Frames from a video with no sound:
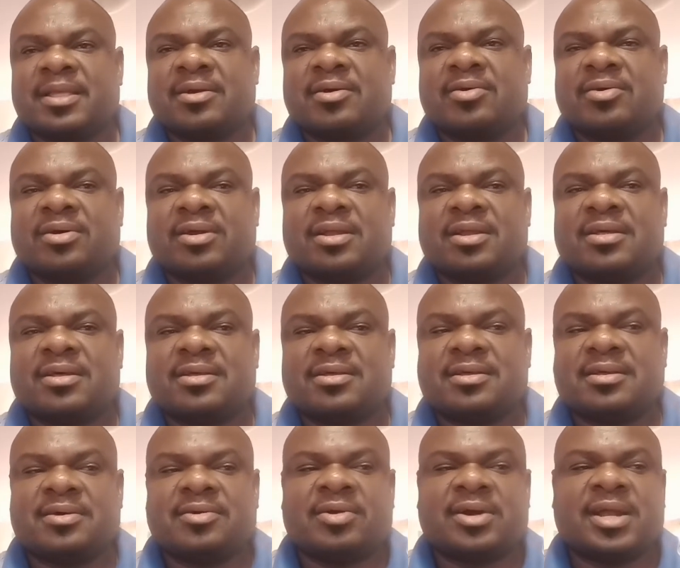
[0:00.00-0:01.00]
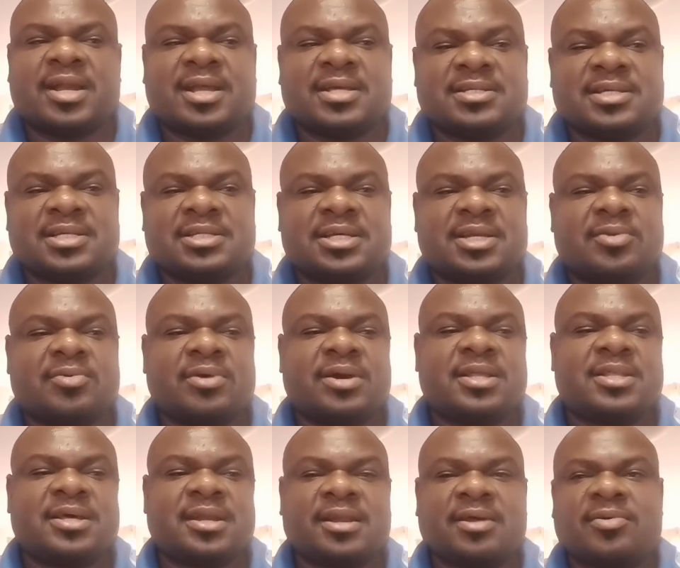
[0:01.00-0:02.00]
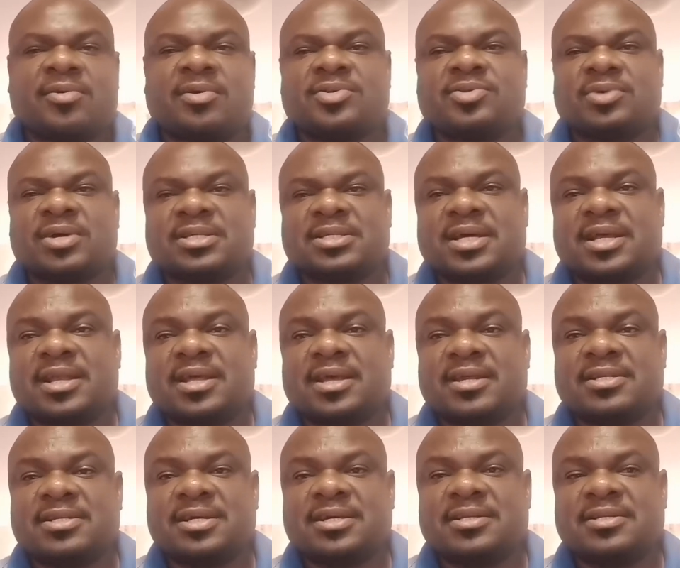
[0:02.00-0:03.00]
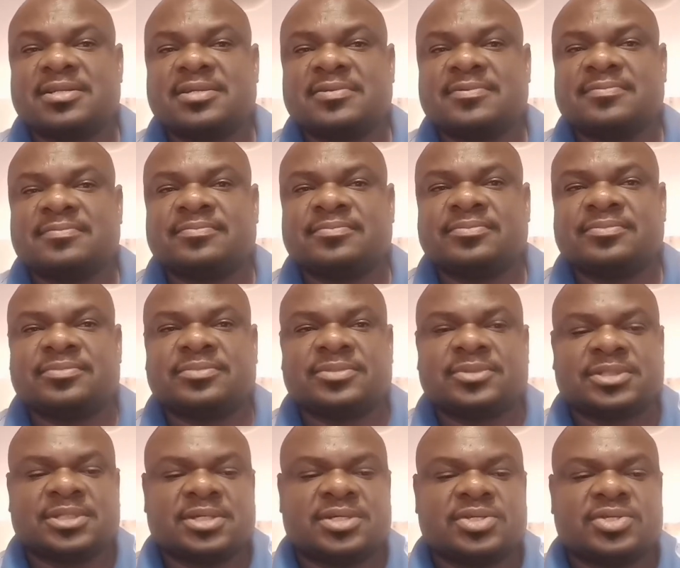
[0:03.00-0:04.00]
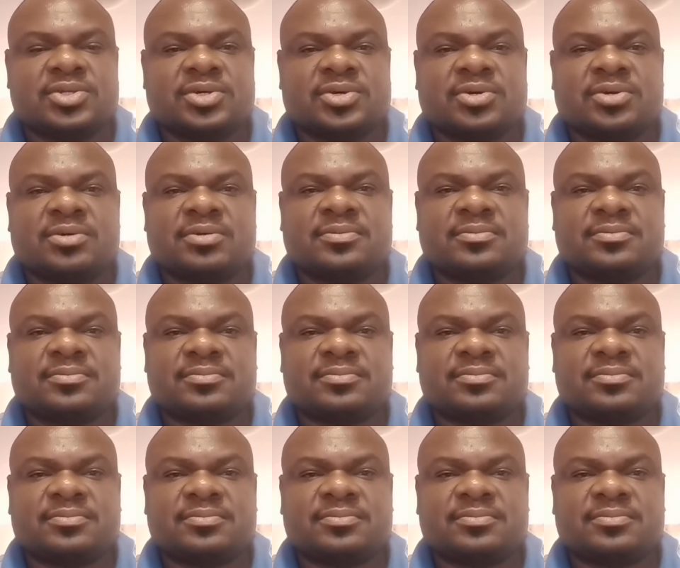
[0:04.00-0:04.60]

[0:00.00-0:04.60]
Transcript: or organization where the records was created. So